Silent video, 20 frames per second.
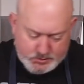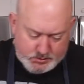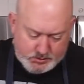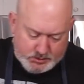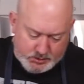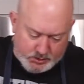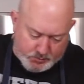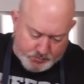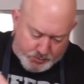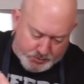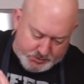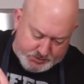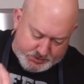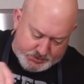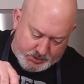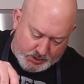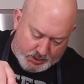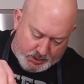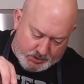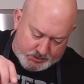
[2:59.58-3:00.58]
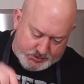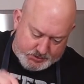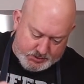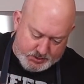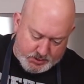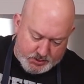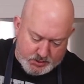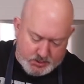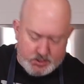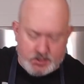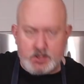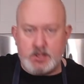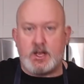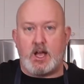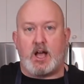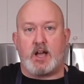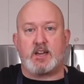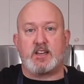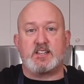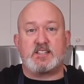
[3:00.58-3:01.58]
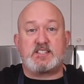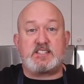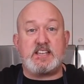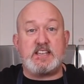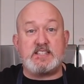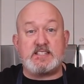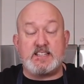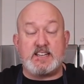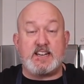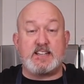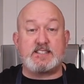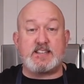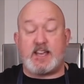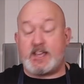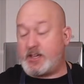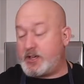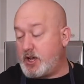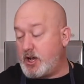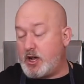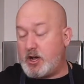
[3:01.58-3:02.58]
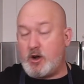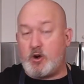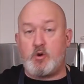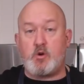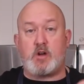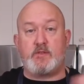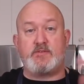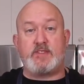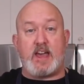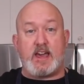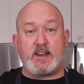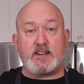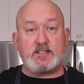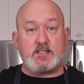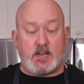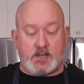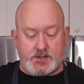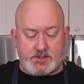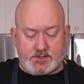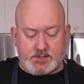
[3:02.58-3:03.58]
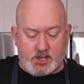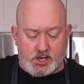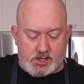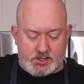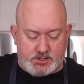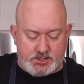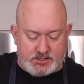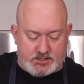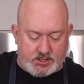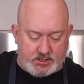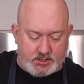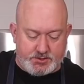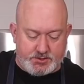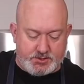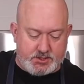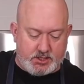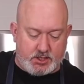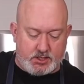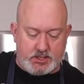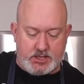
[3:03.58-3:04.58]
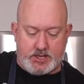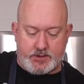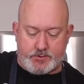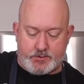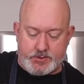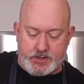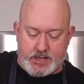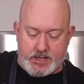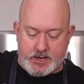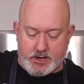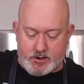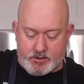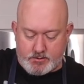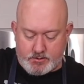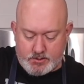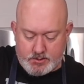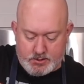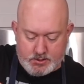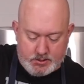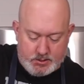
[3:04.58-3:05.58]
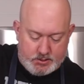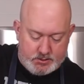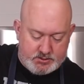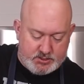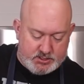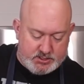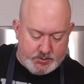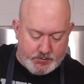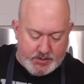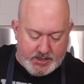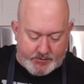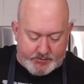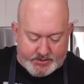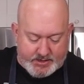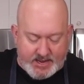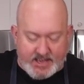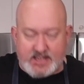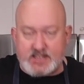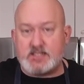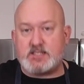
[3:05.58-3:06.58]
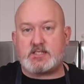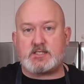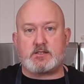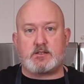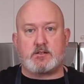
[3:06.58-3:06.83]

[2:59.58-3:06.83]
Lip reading: A little more salt. I'm going to season as I go. Not a ton of salt, just a salt here and there, just so we have a nice